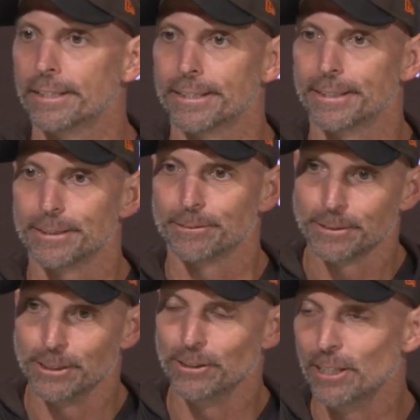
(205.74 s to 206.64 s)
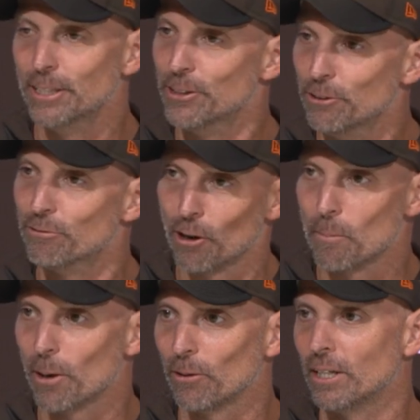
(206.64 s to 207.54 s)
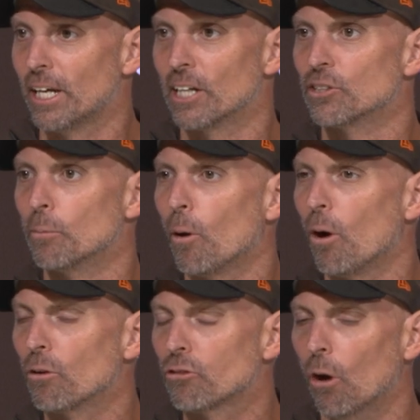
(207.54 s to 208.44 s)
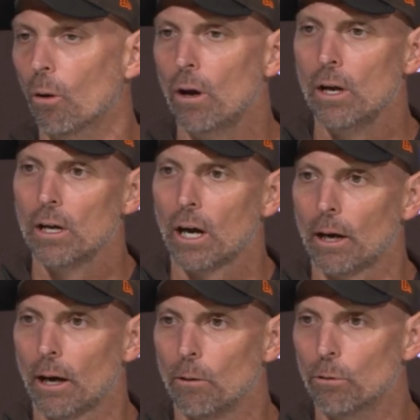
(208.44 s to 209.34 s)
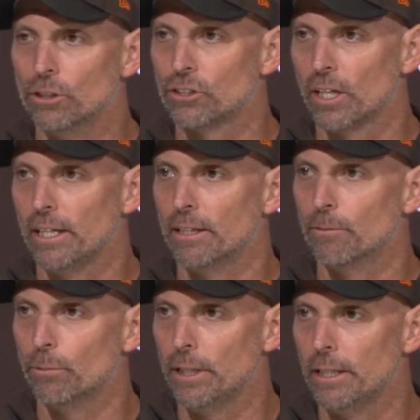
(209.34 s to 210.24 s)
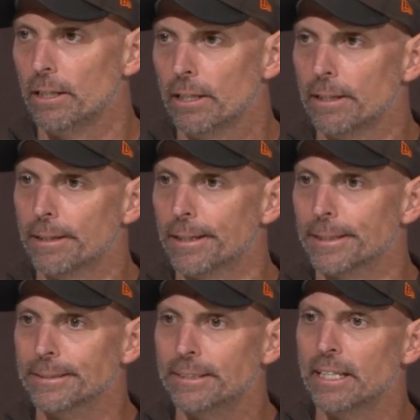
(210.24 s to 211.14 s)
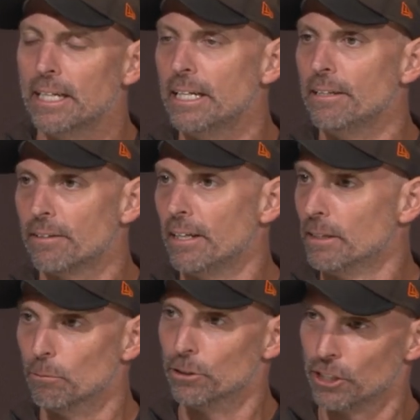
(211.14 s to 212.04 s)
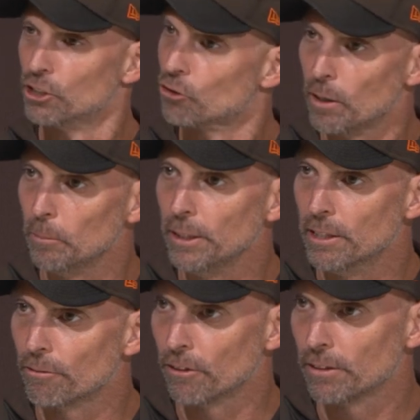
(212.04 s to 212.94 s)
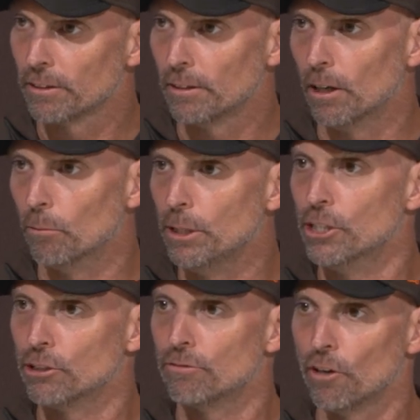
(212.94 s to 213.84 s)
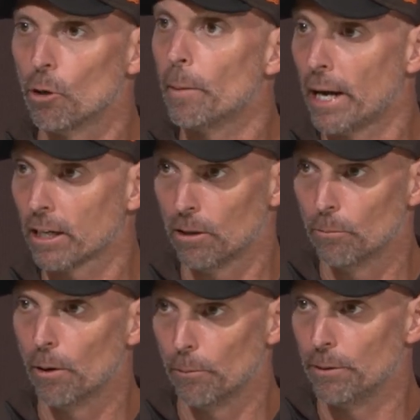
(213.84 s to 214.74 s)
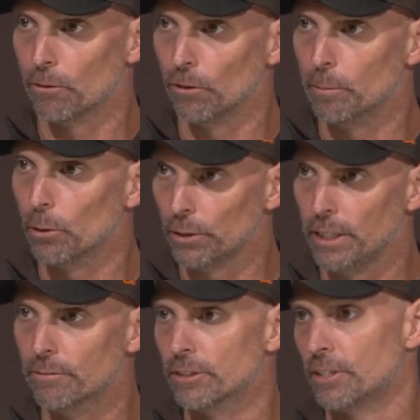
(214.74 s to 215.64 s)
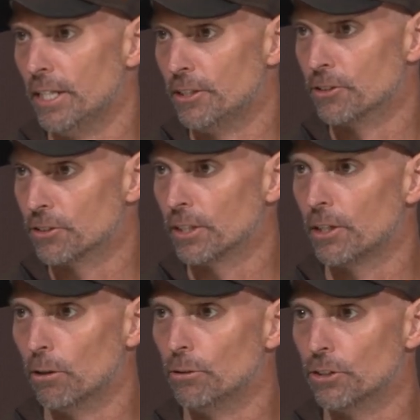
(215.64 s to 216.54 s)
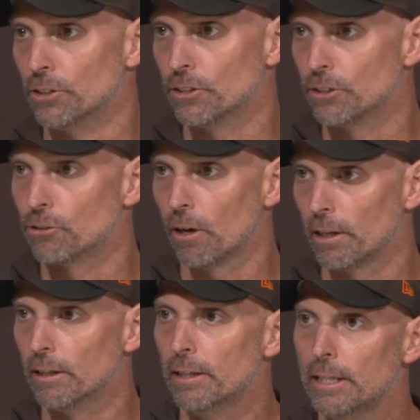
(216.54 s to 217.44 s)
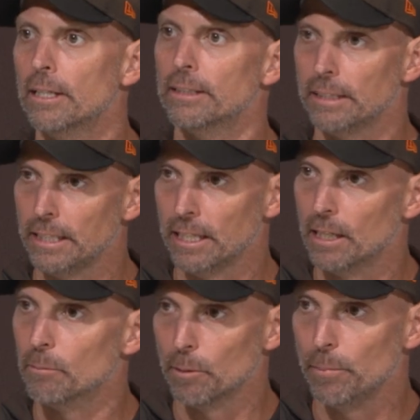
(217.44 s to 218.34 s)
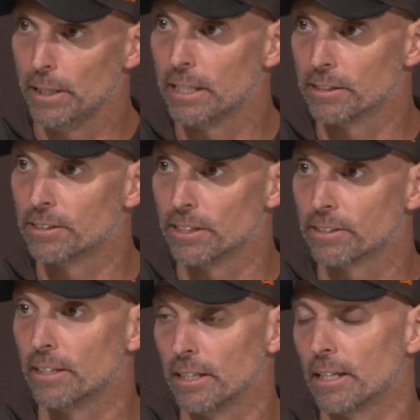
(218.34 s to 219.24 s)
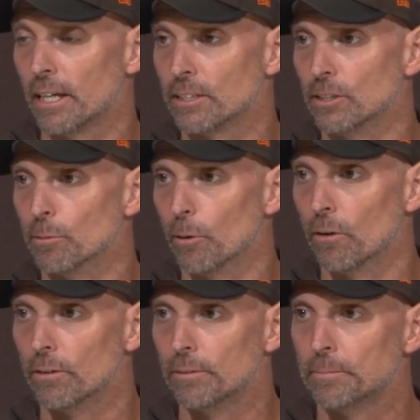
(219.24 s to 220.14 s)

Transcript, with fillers: uh, that you need to do fundamentally to catch the ball. So I, I wouldn't say that we uh, did anything that was extremely different. Uh, we just fell back on what we really believe as teachers and coaches to try to, to get him to be consistent in catching the ball.